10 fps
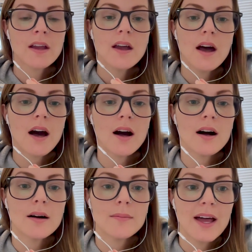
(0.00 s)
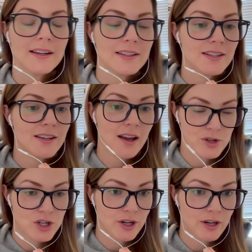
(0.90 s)
And I'm
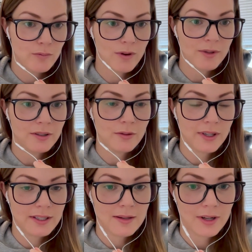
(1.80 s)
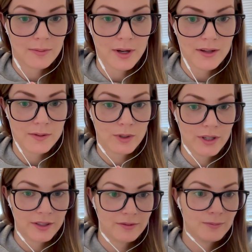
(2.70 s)
sure women going into menopause
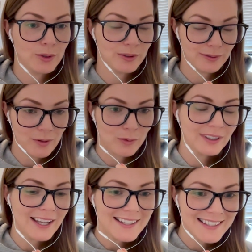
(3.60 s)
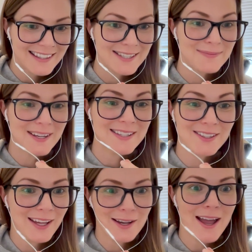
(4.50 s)
will relate to this because they're
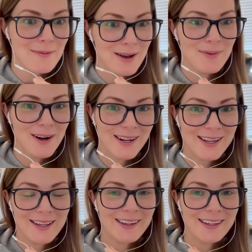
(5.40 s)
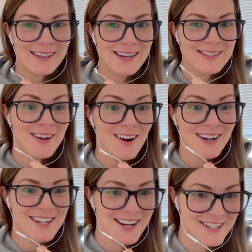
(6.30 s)
like, yeah, my body like is not
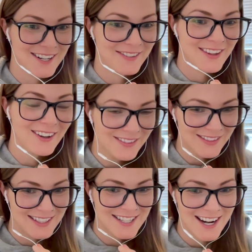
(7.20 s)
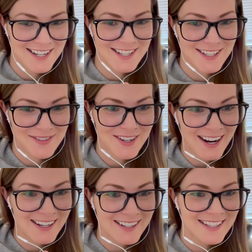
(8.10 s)
changing with all of these changes I'm
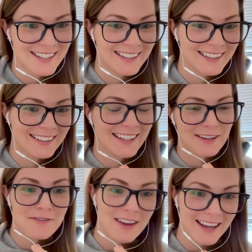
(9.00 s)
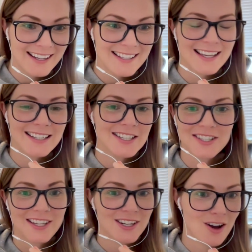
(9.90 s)
trying to like fix. And it's just
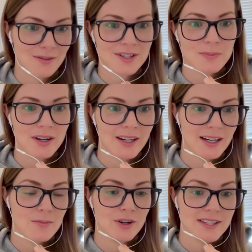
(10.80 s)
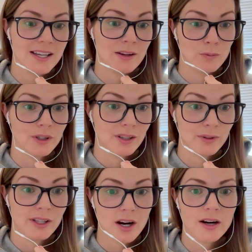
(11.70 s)
like not responding anymore. It's getting really,
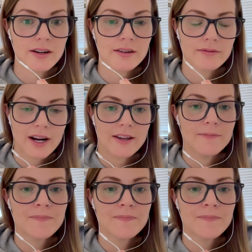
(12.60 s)
really hard. Right.